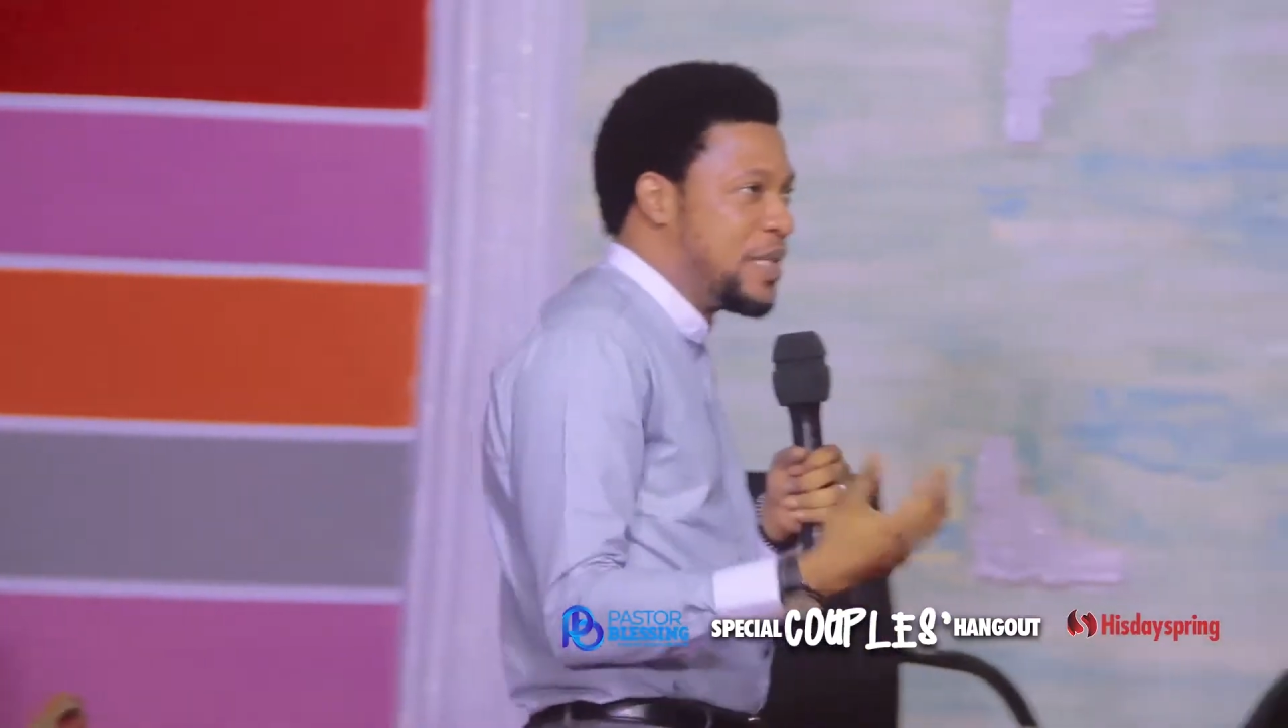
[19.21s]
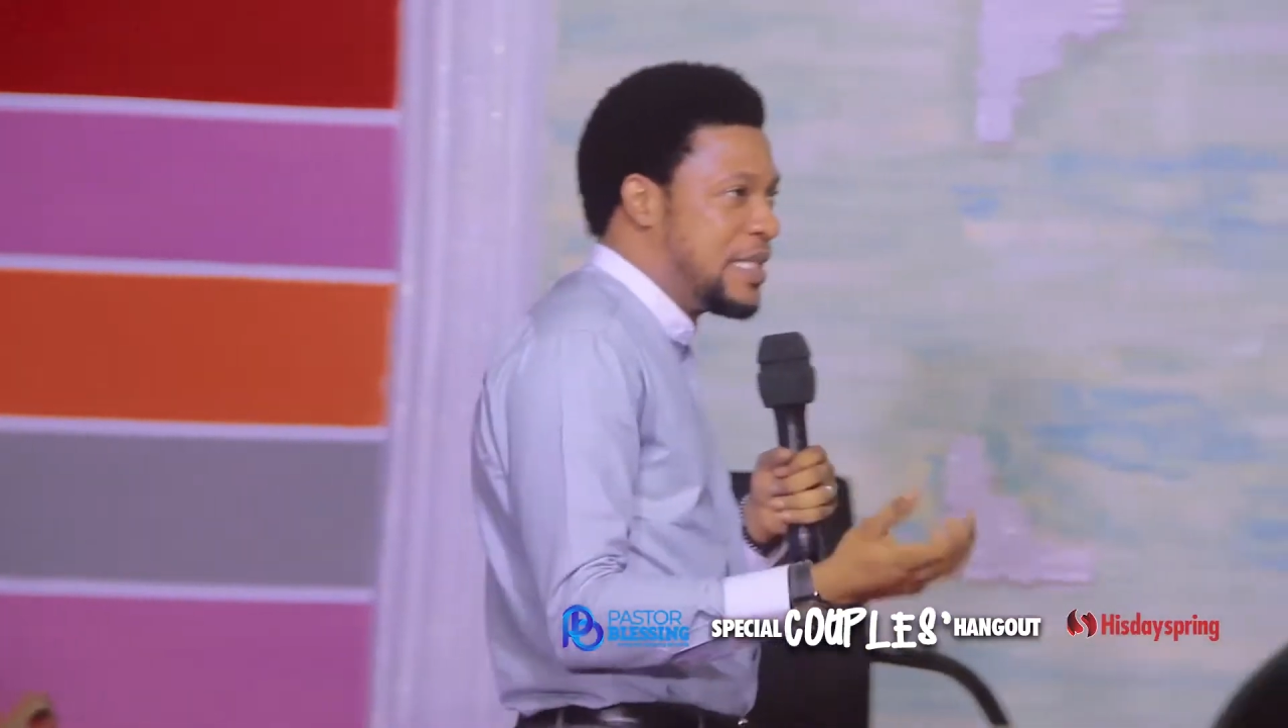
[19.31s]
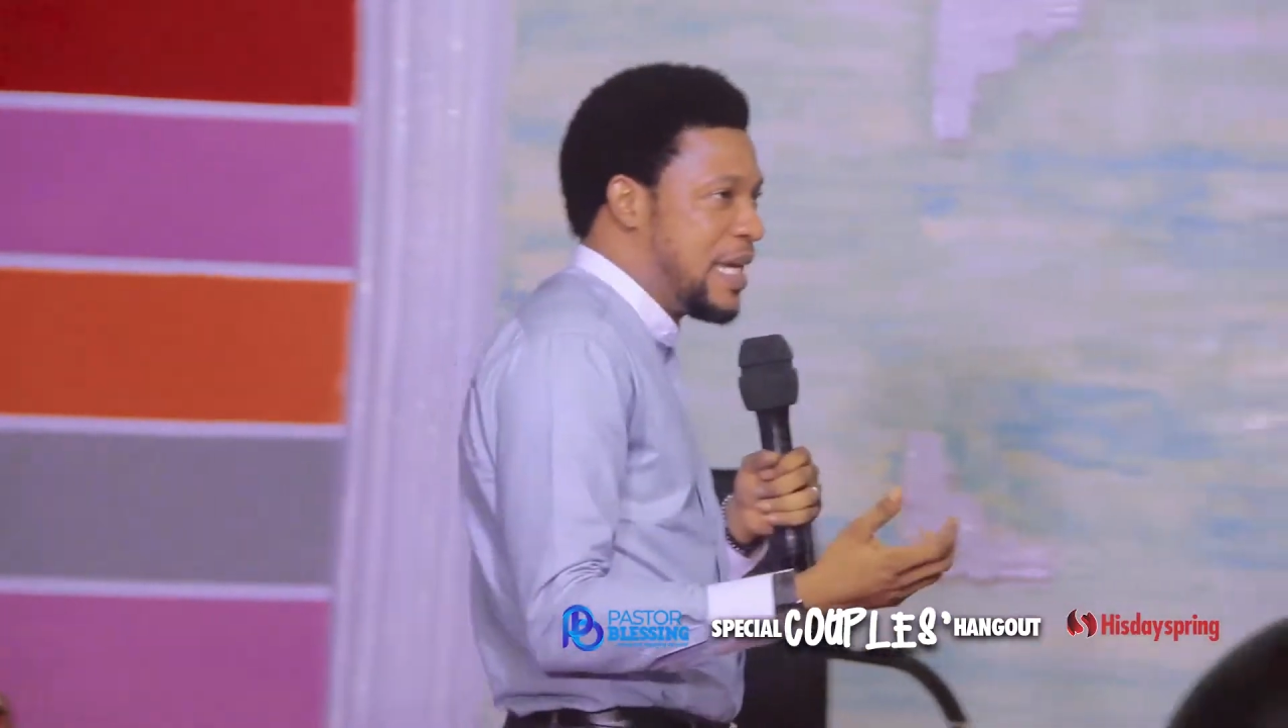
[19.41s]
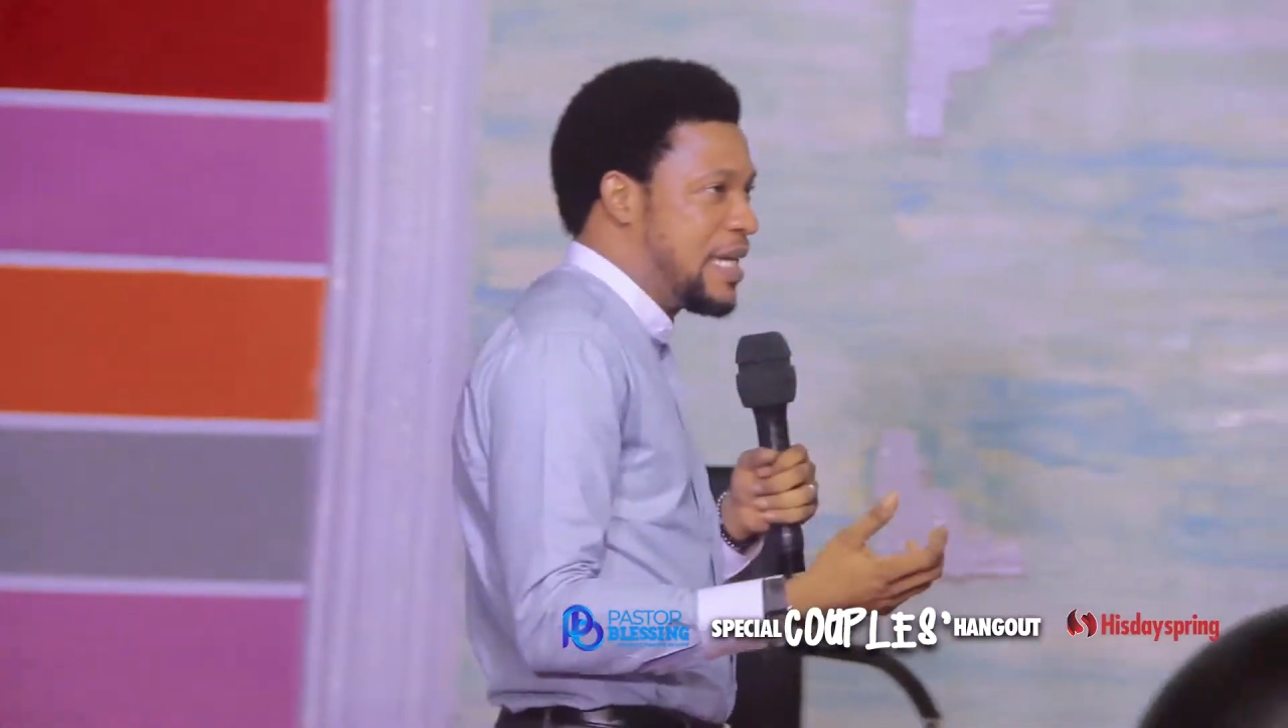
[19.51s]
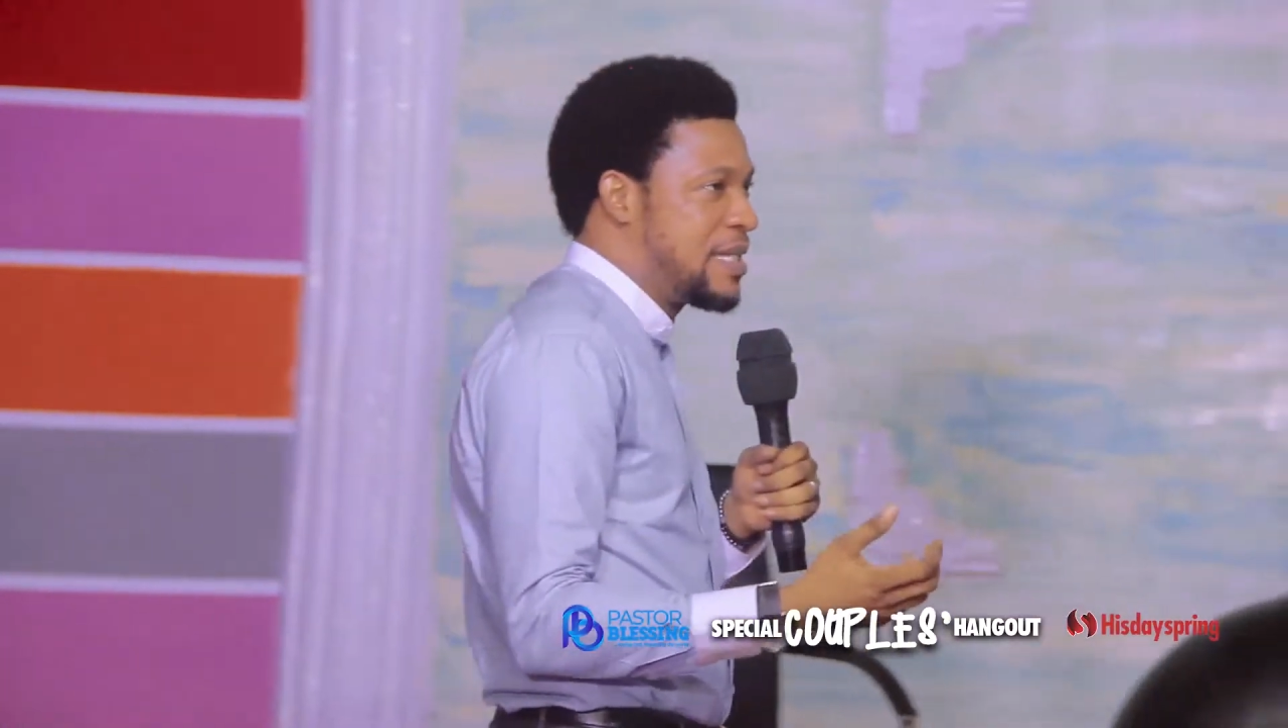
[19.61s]
with
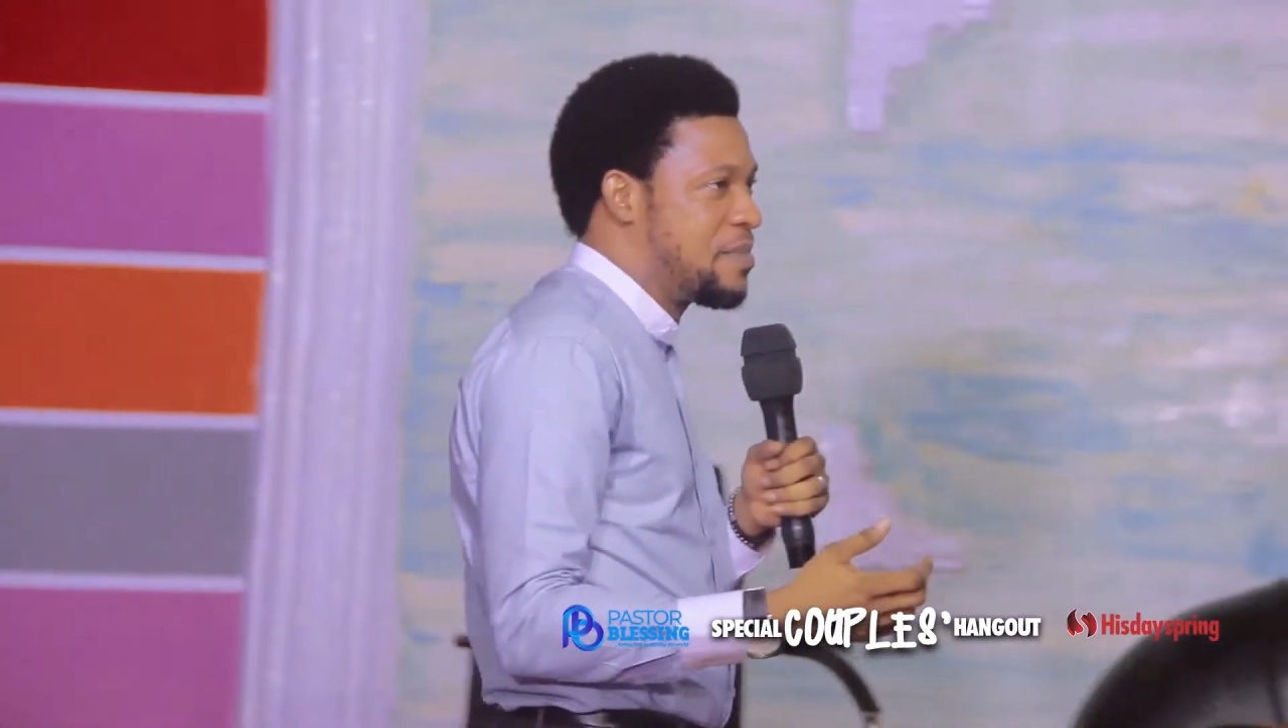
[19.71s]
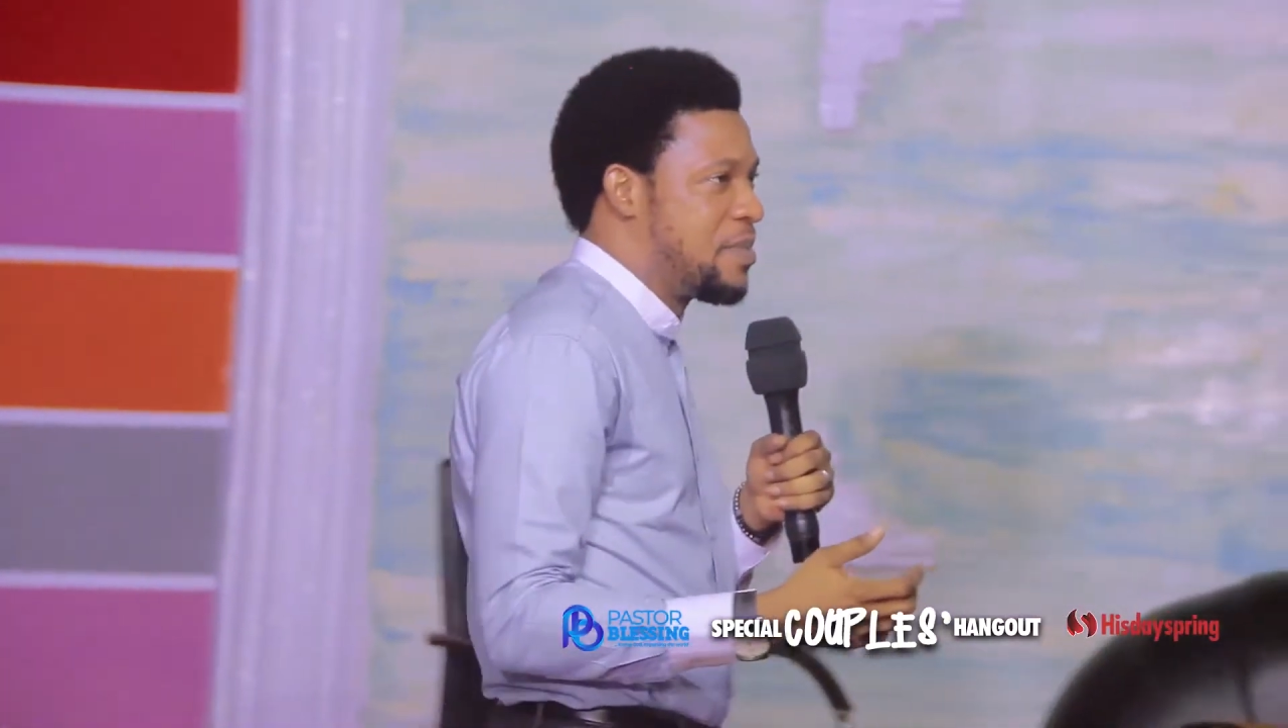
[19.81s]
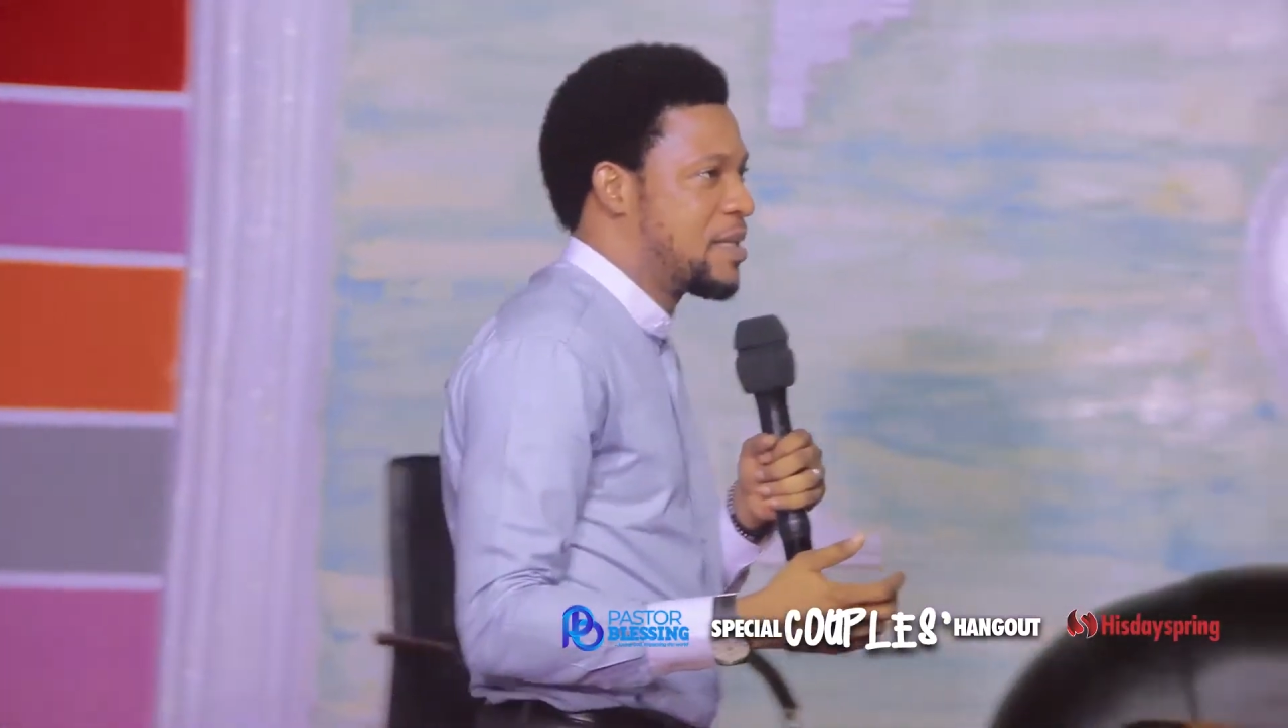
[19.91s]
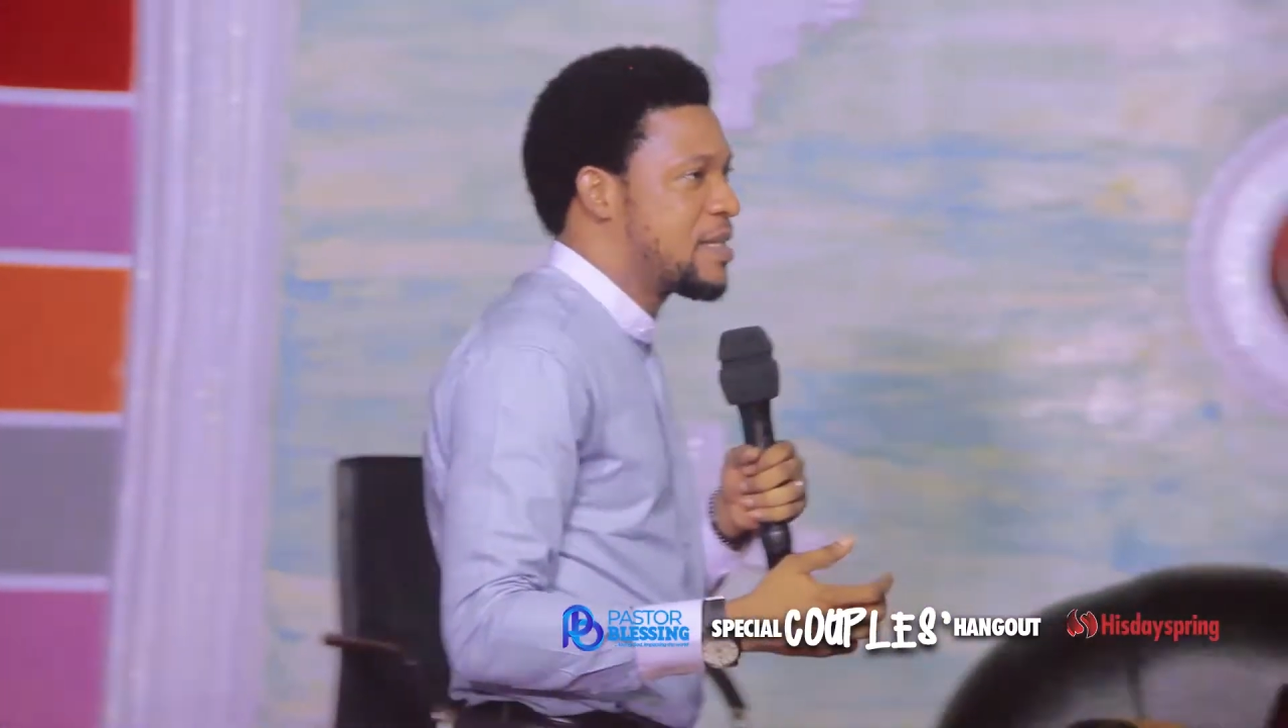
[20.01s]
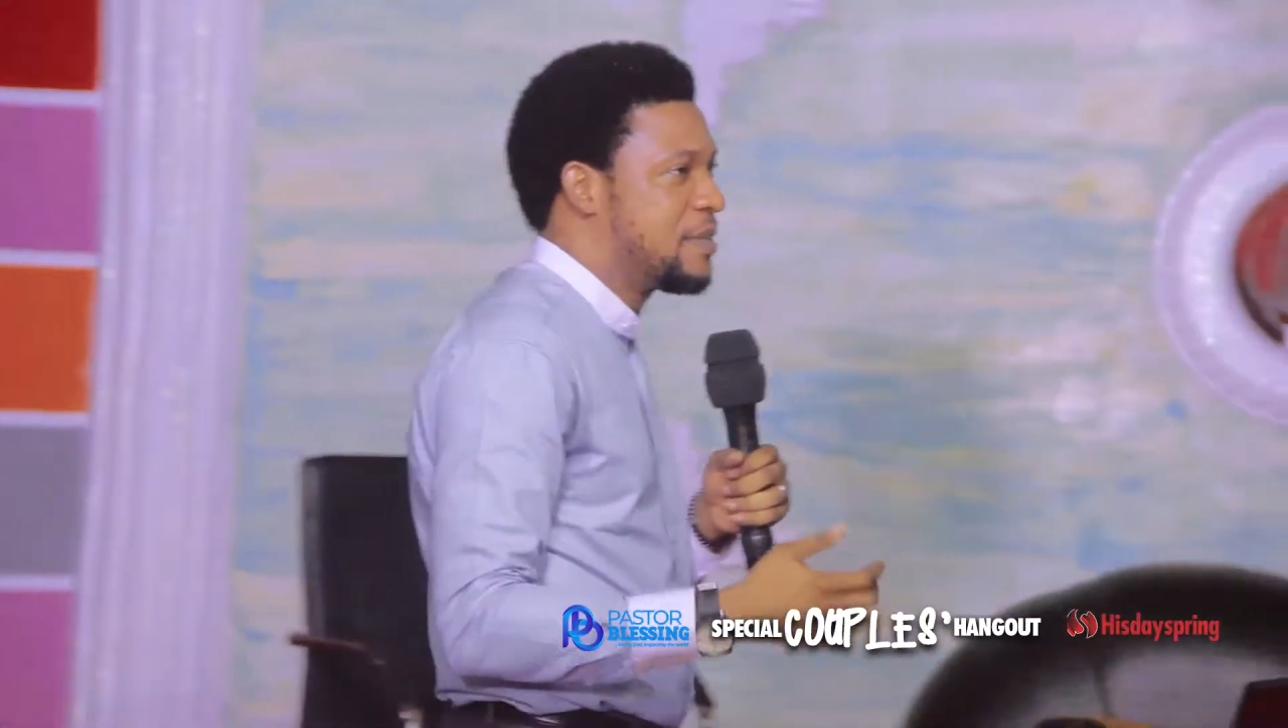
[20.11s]
dates,
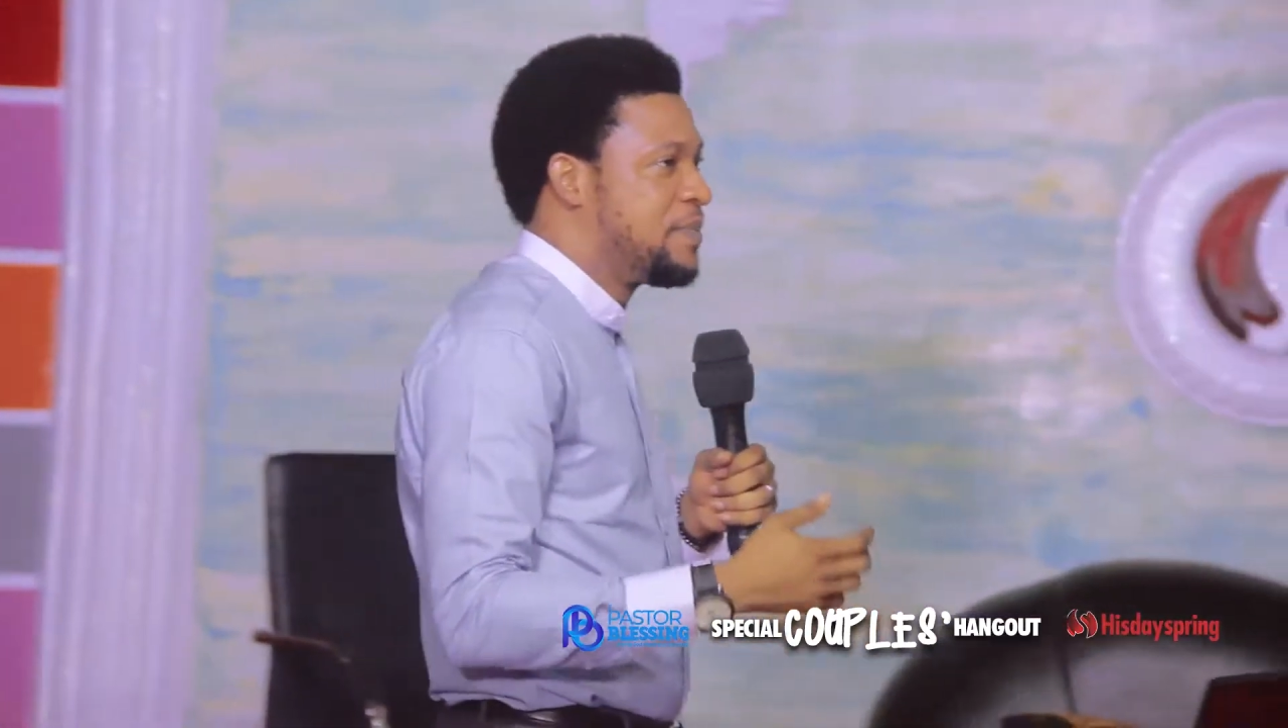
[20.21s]
but